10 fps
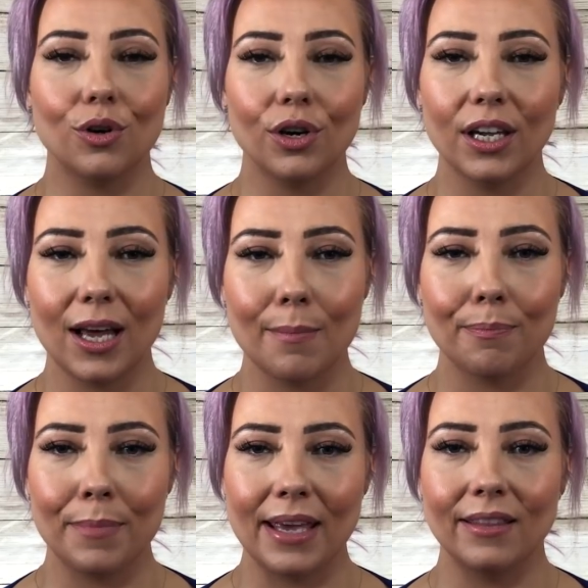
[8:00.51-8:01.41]
you cook it up
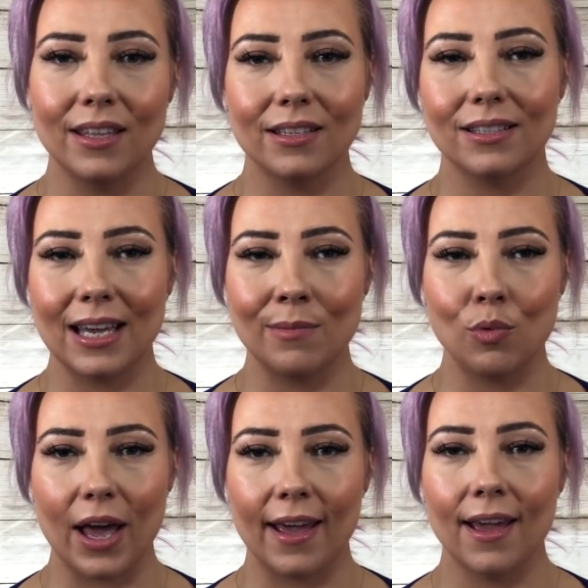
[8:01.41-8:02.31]
mainly the same
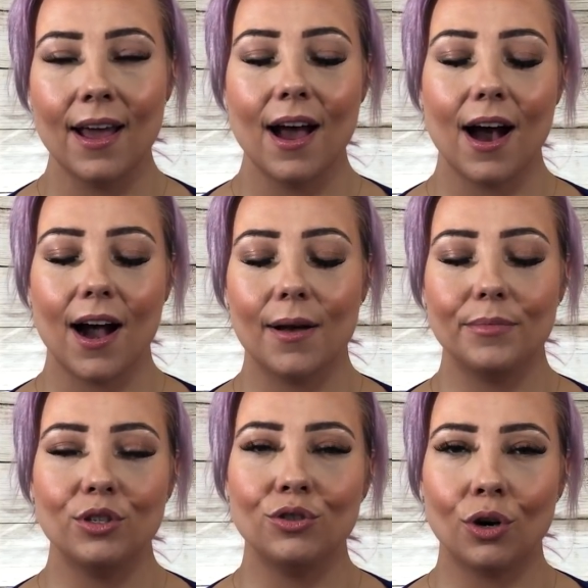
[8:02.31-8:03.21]
way.
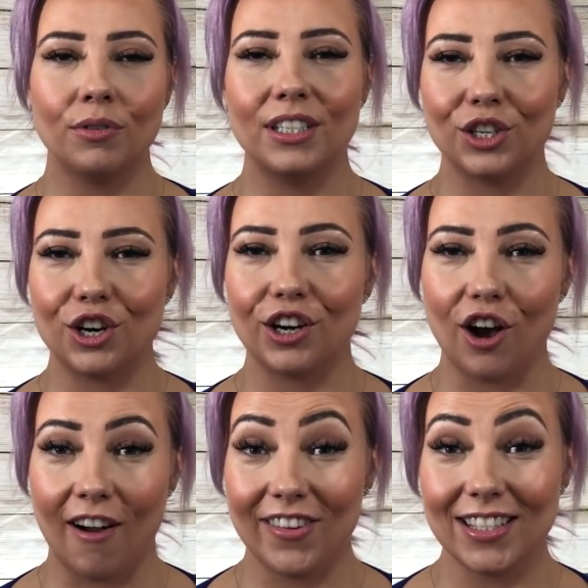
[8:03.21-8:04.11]
Um, you don't need to cook
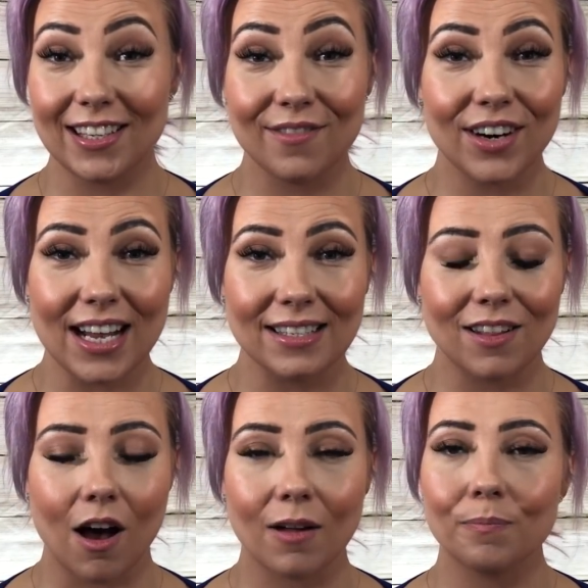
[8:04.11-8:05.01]
it obviously for as
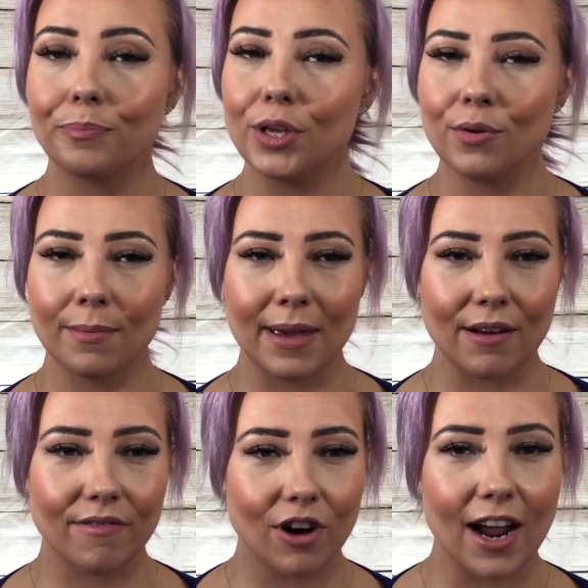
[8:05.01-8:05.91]
long, but you can
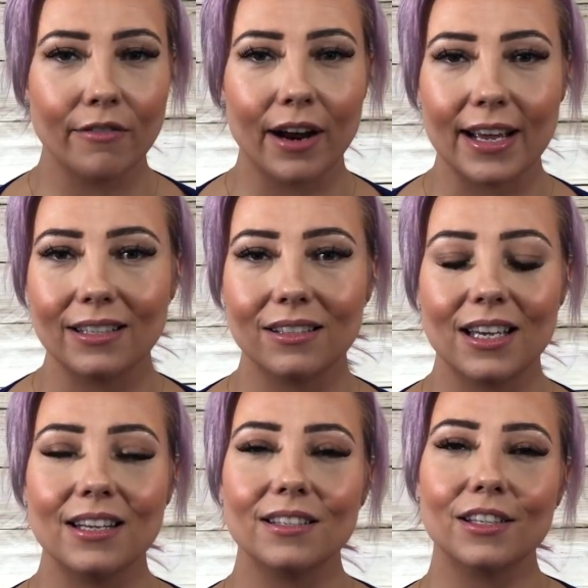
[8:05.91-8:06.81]
make fried rice.
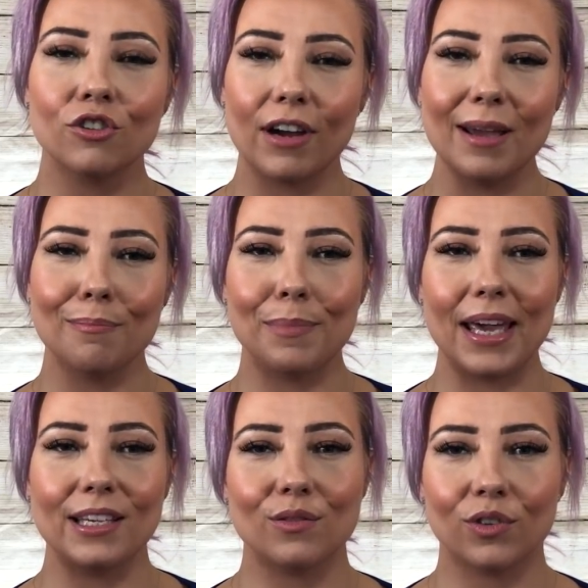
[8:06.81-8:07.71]
It is the great
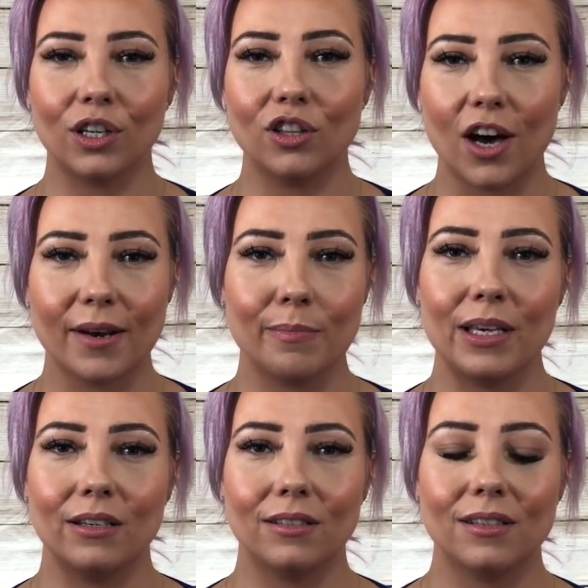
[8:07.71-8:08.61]
base for a lot of
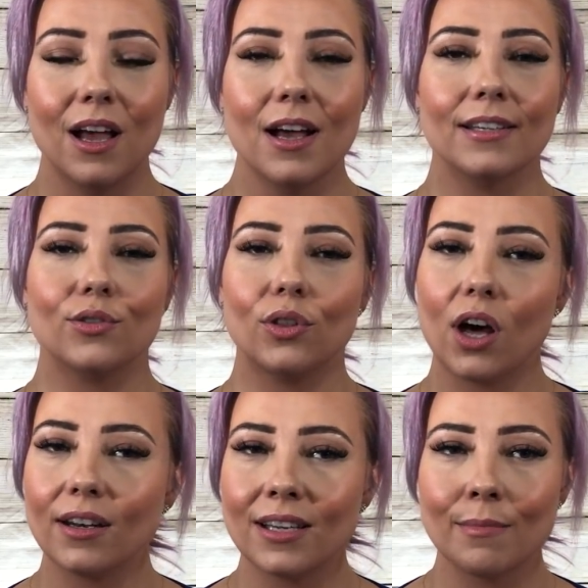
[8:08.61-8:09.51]
meals. So a
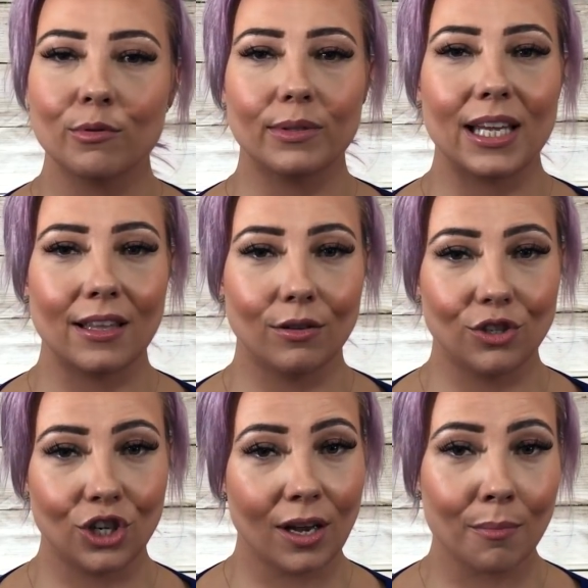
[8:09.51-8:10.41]
lot of times we'll take
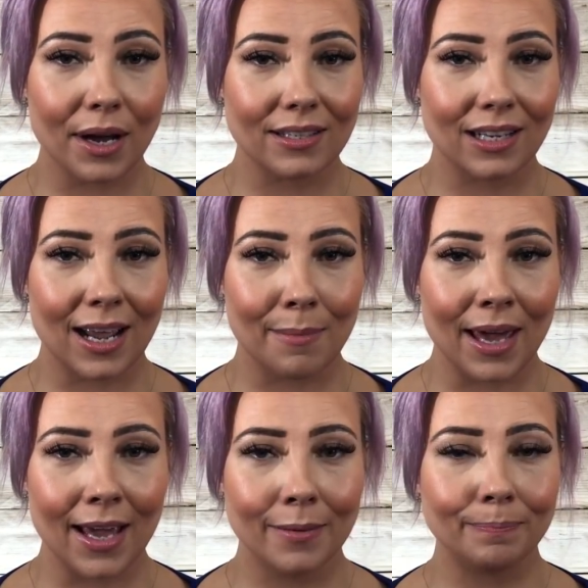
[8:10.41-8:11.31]
those chicken breasts that I
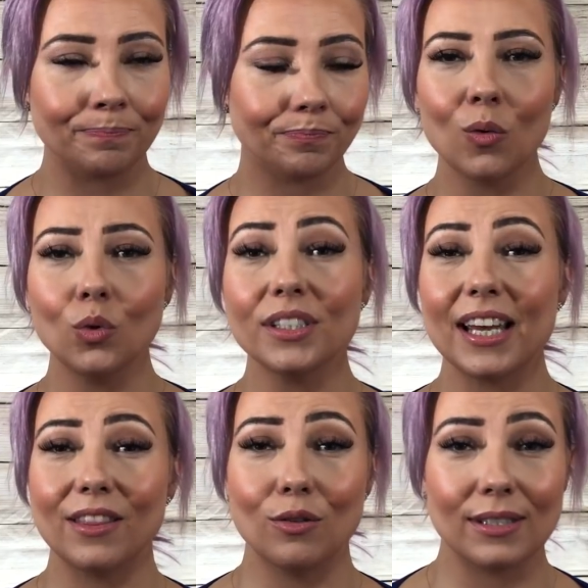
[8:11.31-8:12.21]
made, we'll
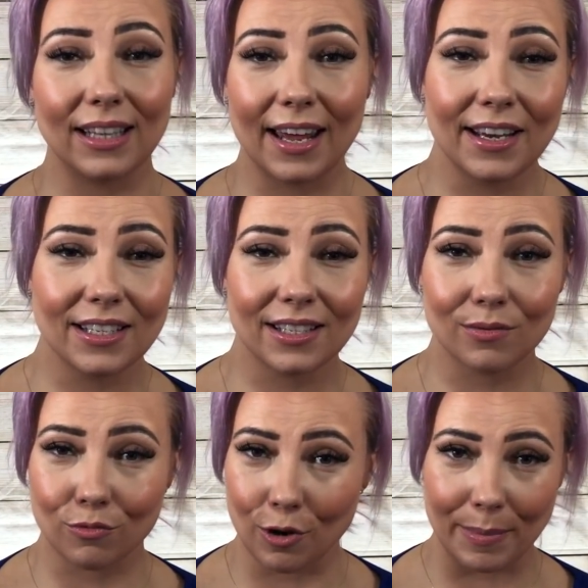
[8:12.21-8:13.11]
take those
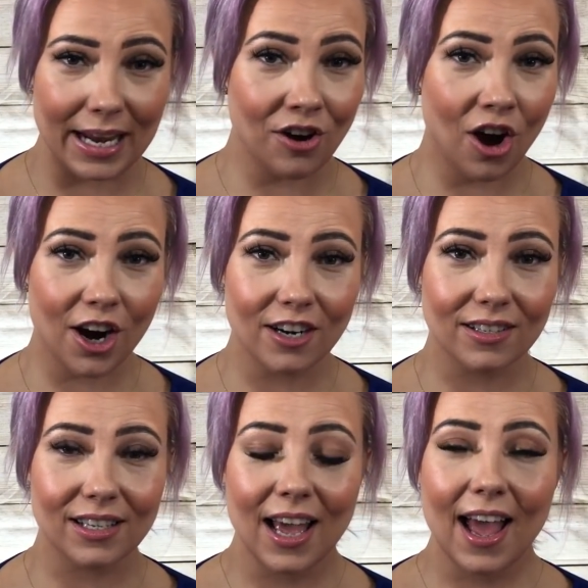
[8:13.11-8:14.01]
lettuce, romaine
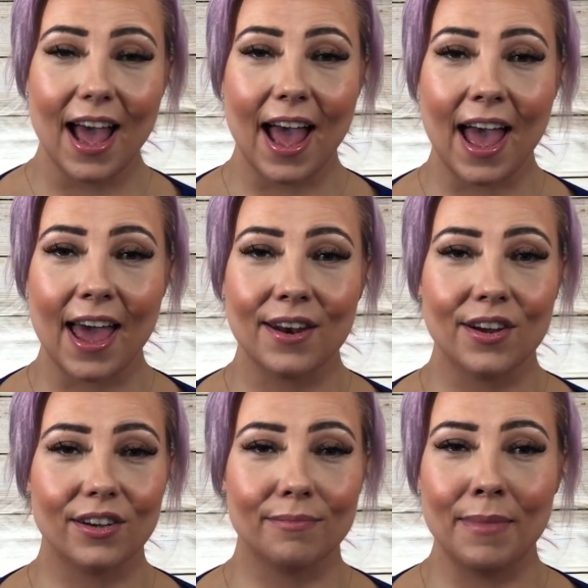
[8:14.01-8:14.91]
hearts,
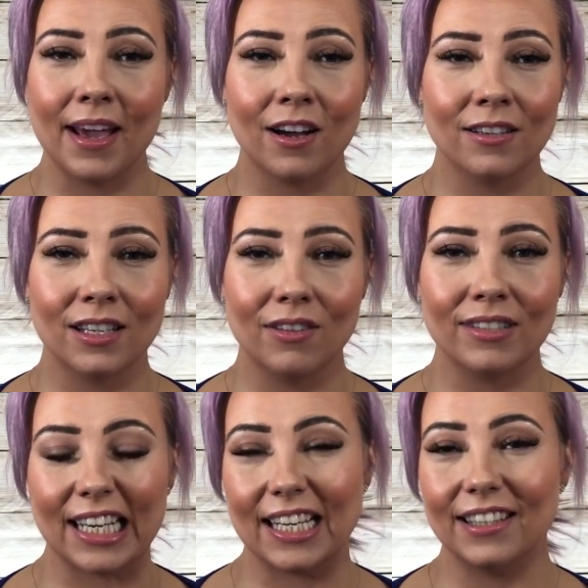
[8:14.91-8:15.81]
and make
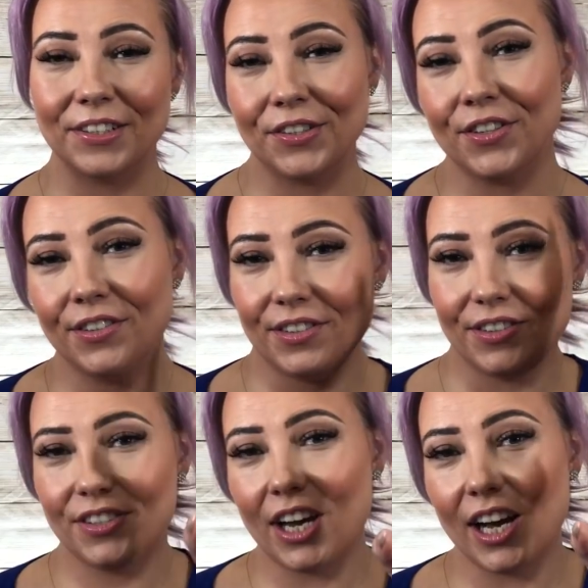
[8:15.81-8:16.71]
ourselves like a little
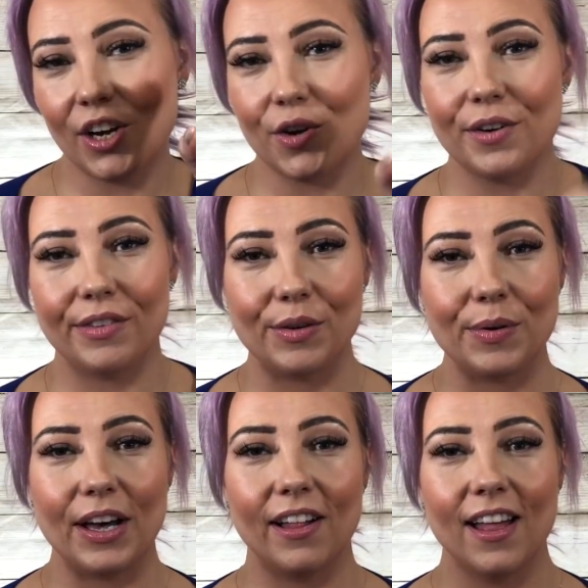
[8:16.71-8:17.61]
taco, if you
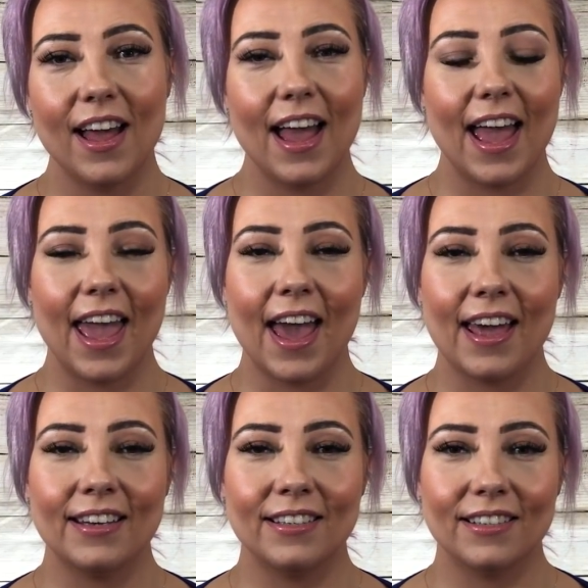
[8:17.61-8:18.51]
will,
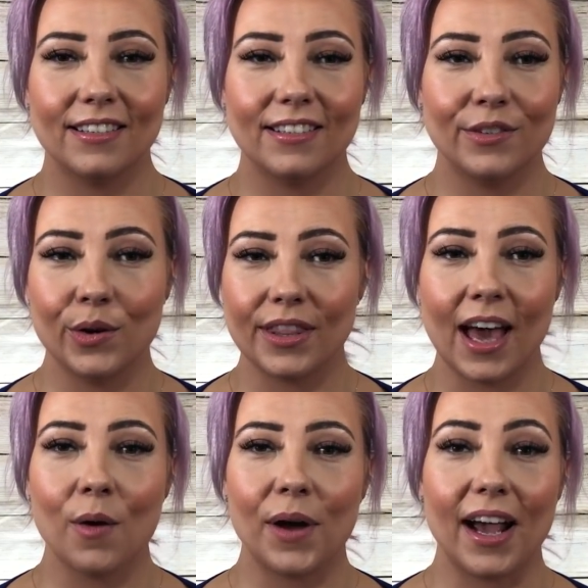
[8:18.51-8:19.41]
and do it
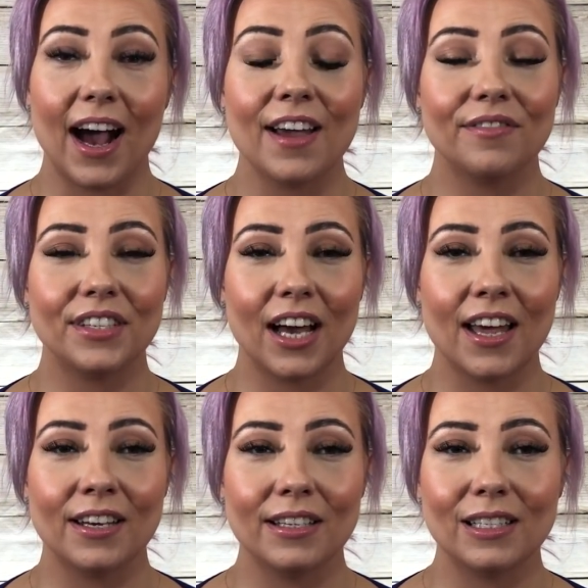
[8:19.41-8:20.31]
that way. I have
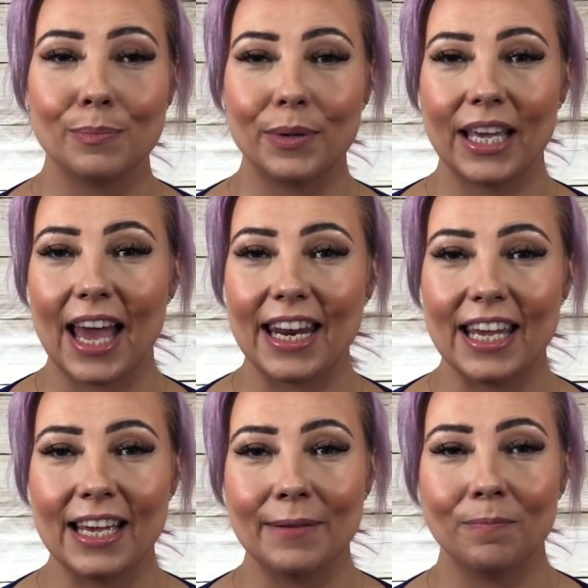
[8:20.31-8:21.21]
done
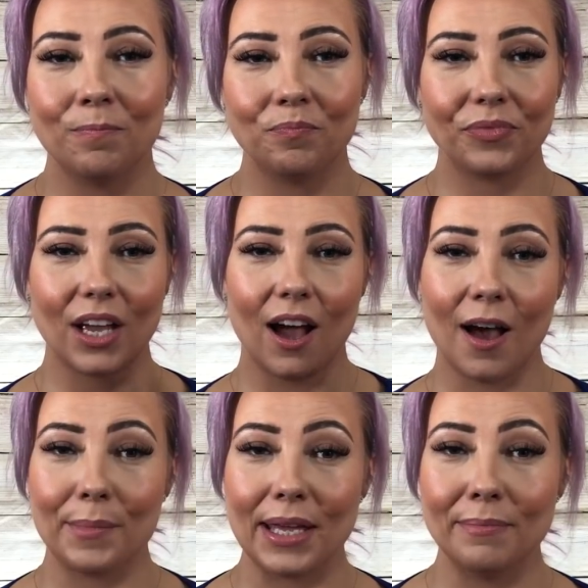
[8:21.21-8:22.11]
spaghetti
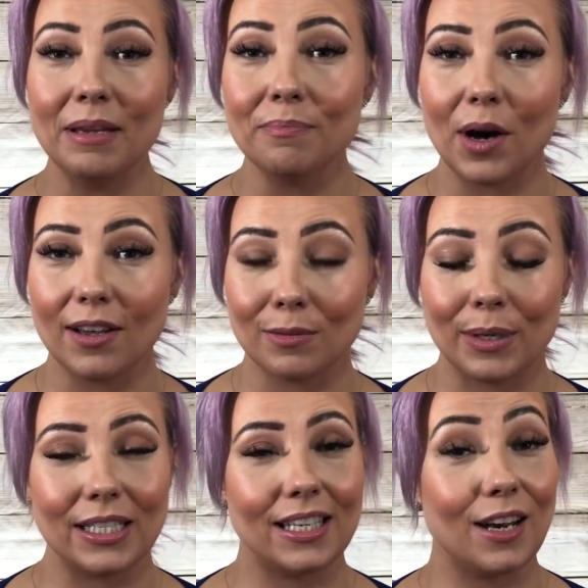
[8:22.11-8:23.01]
um, and meatballs,
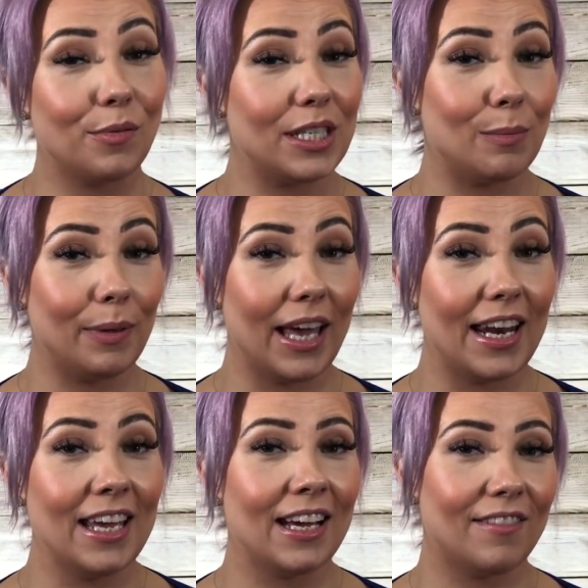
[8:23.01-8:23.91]
but instead of with
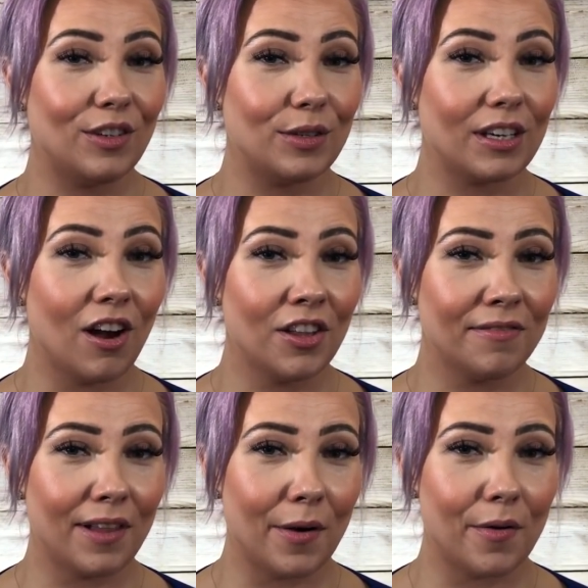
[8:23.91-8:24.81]
spaghetti, I've used
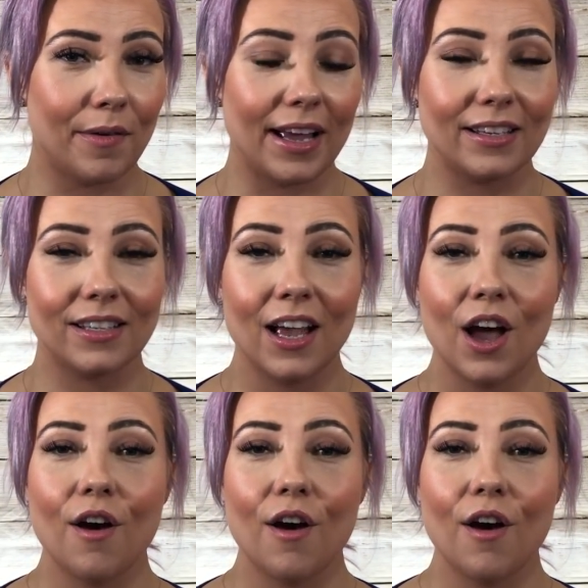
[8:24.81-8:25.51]
cauliflower rice.